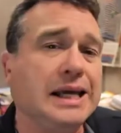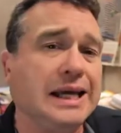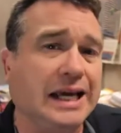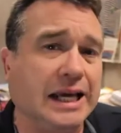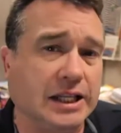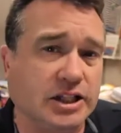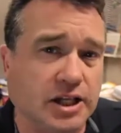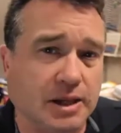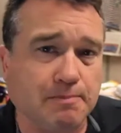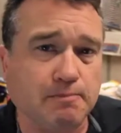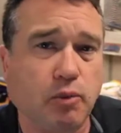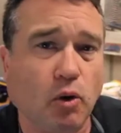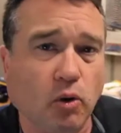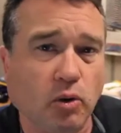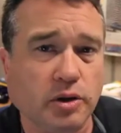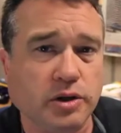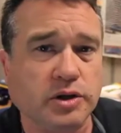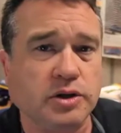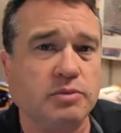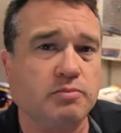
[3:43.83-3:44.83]
It's
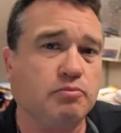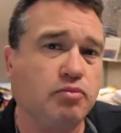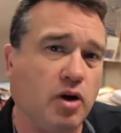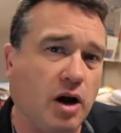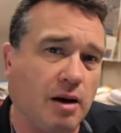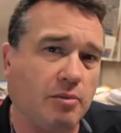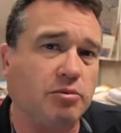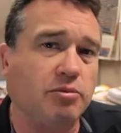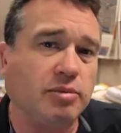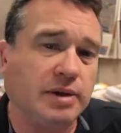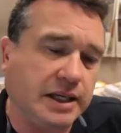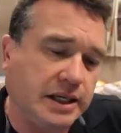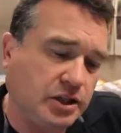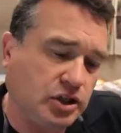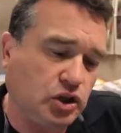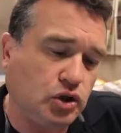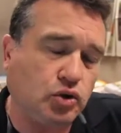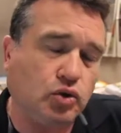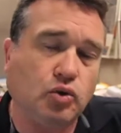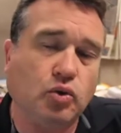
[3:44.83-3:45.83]
important probably
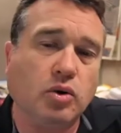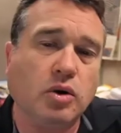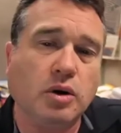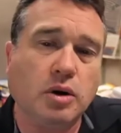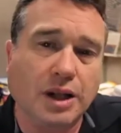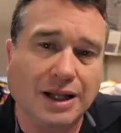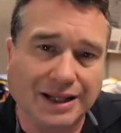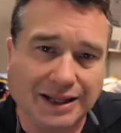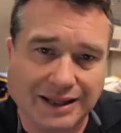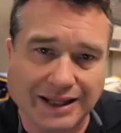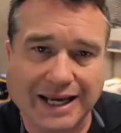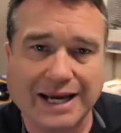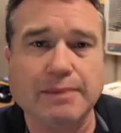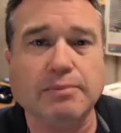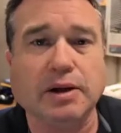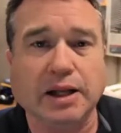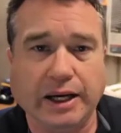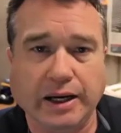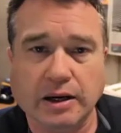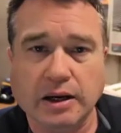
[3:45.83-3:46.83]
to
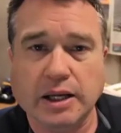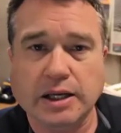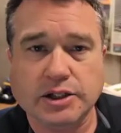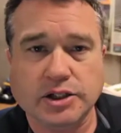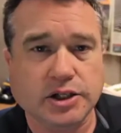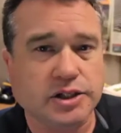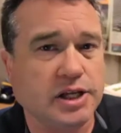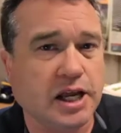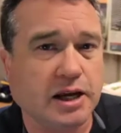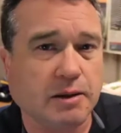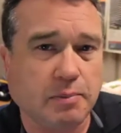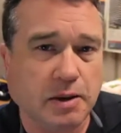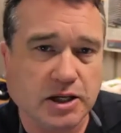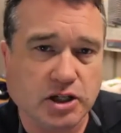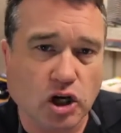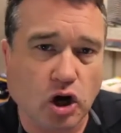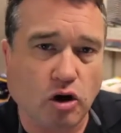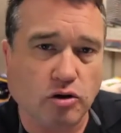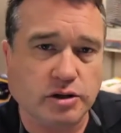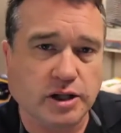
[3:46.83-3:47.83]
label it. Just take a piece
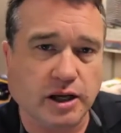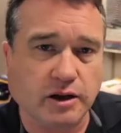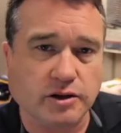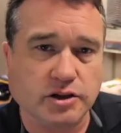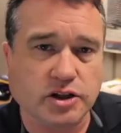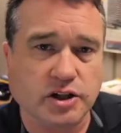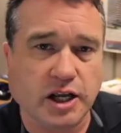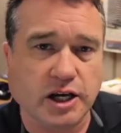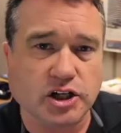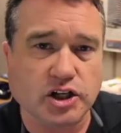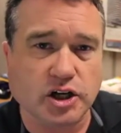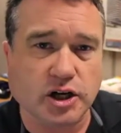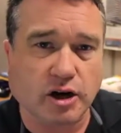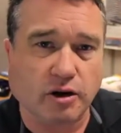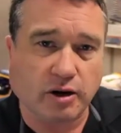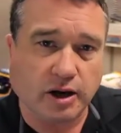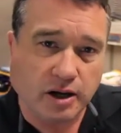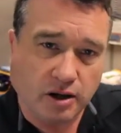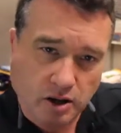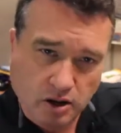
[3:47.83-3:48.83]
of hotel
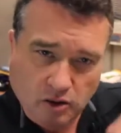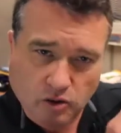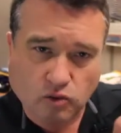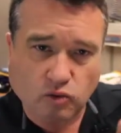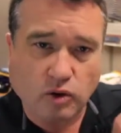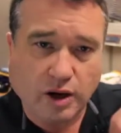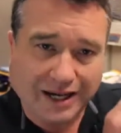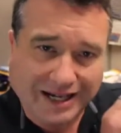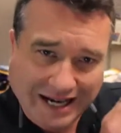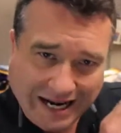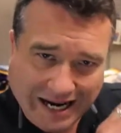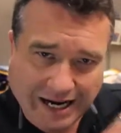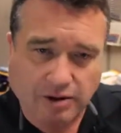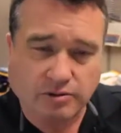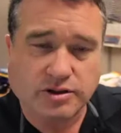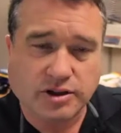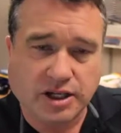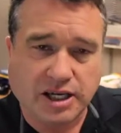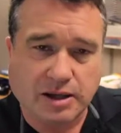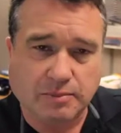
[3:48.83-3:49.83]
stationery, write
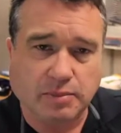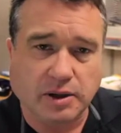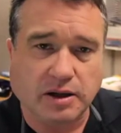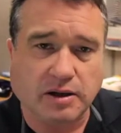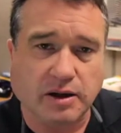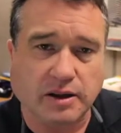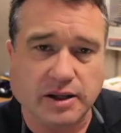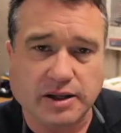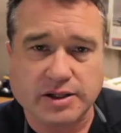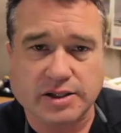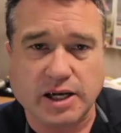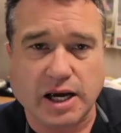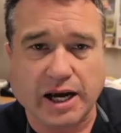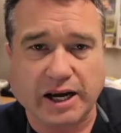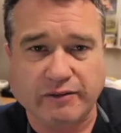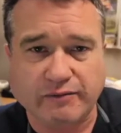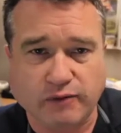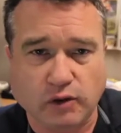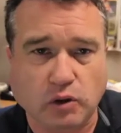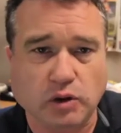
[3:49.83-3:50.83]
housekeeping on the
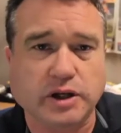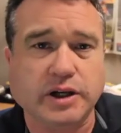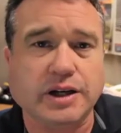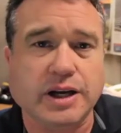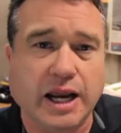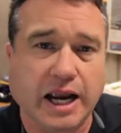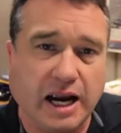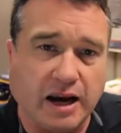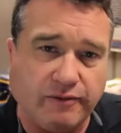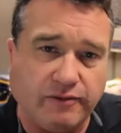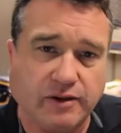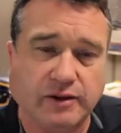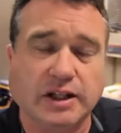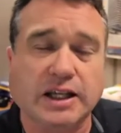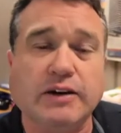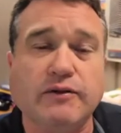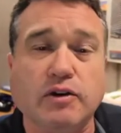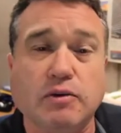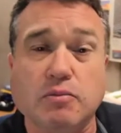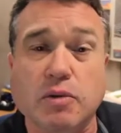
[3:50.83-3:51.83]
side, fold it in half and
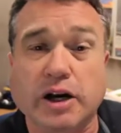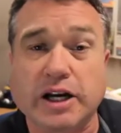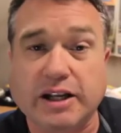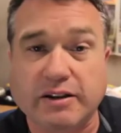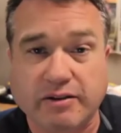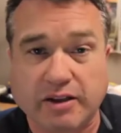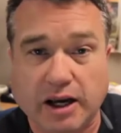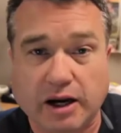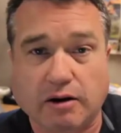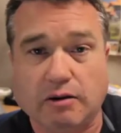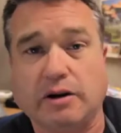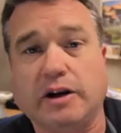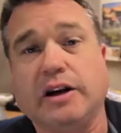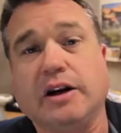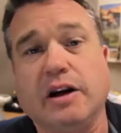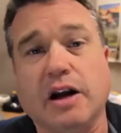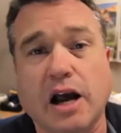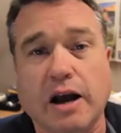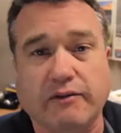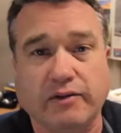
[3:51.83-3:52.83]
leave your money there in
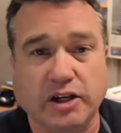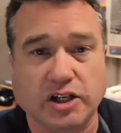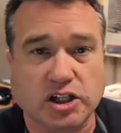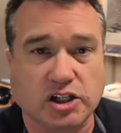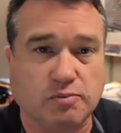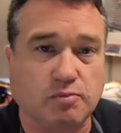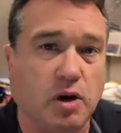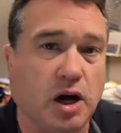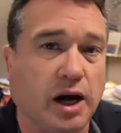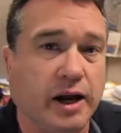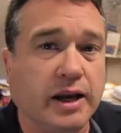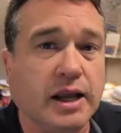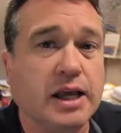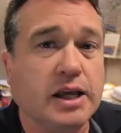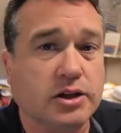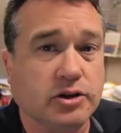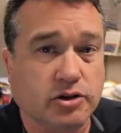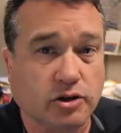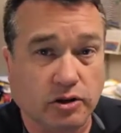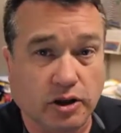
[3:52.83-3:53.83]
an obvious spot
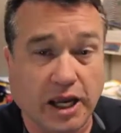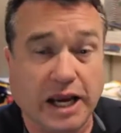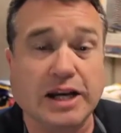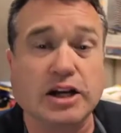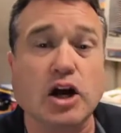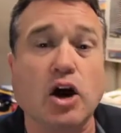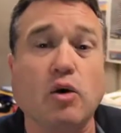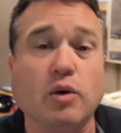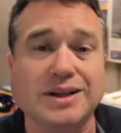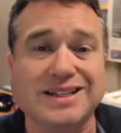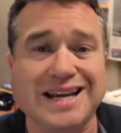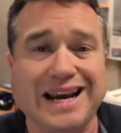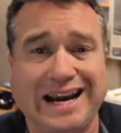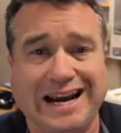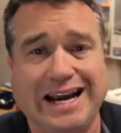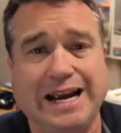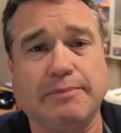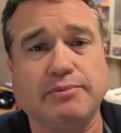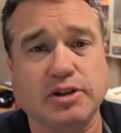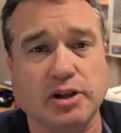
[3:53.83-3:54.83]
so they know it's
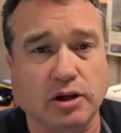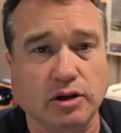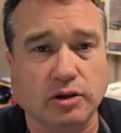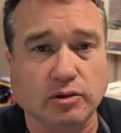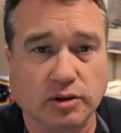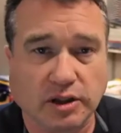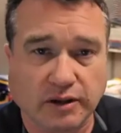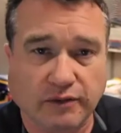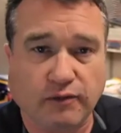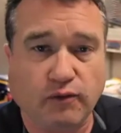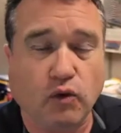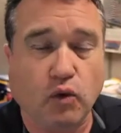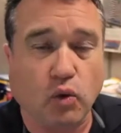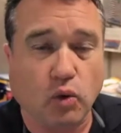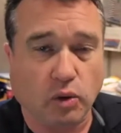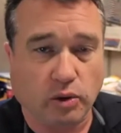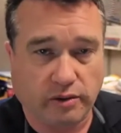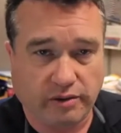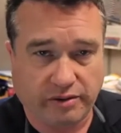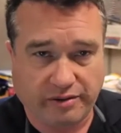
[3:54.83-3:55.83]
absolutely
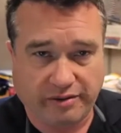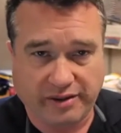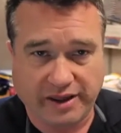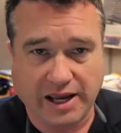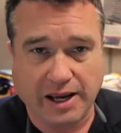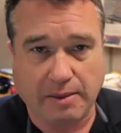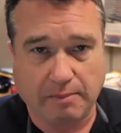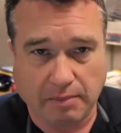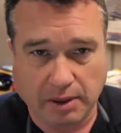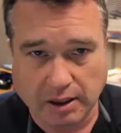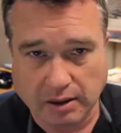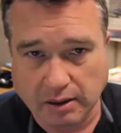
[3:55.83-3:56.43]
for them.